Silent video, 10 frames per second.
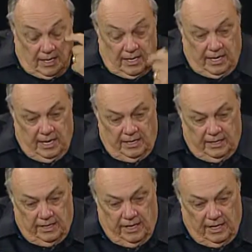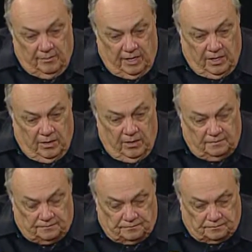And I did. They let me go.
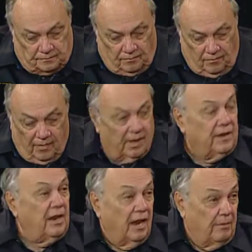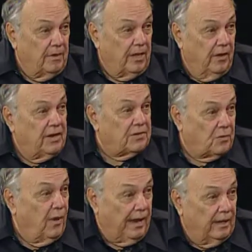Didn't let me go. I just
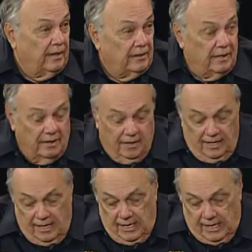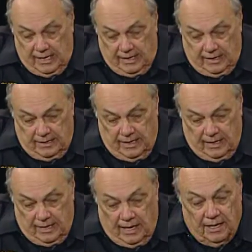went. And
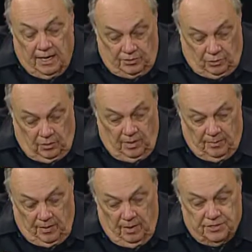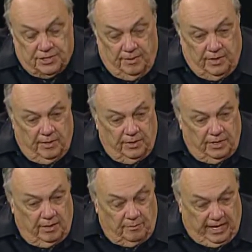I told them, I promised them I would
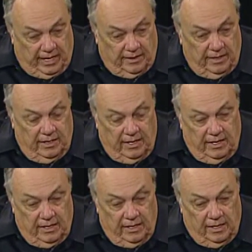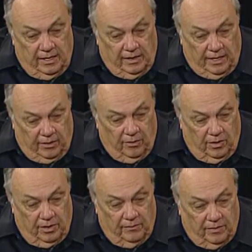come back later
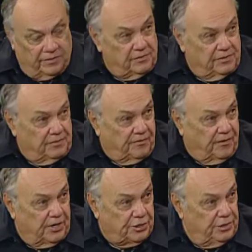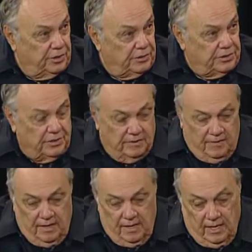on with some fresh news.
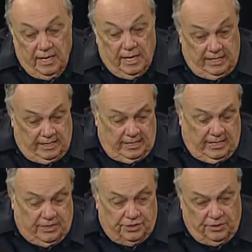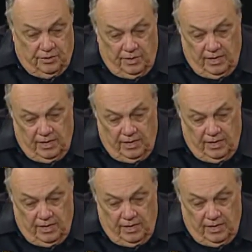And I did that too.